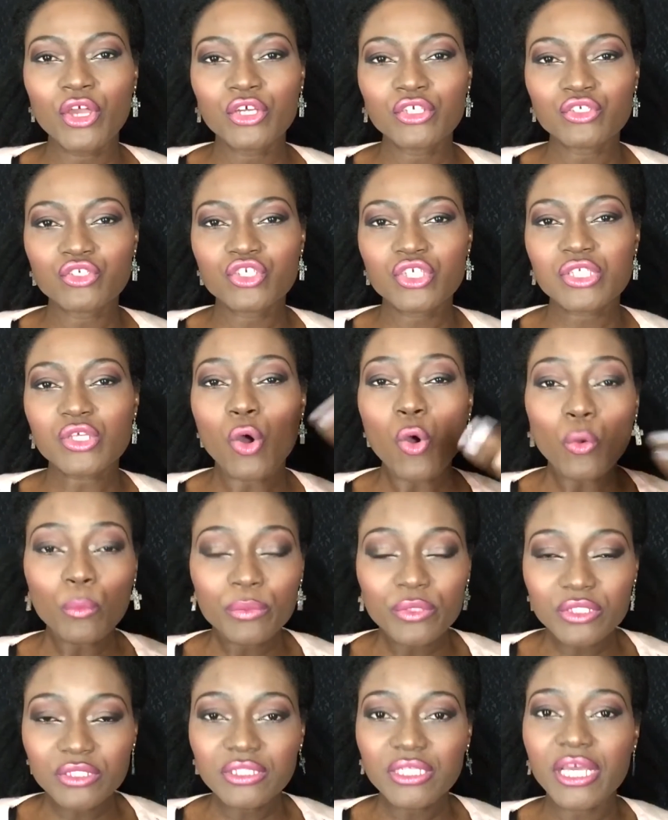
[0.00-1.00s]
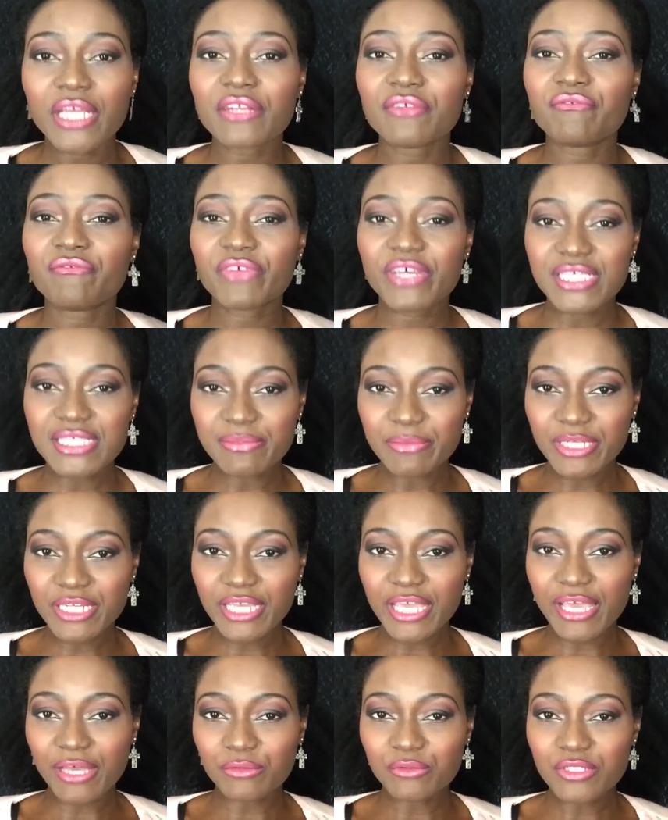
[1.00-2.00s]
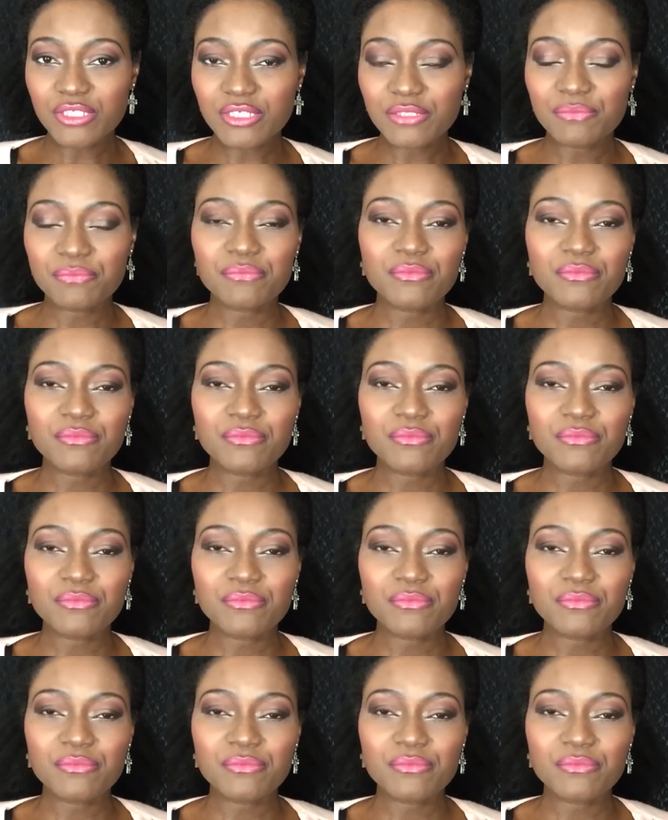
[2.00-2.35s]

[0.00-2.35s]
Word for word: You just open an investment account,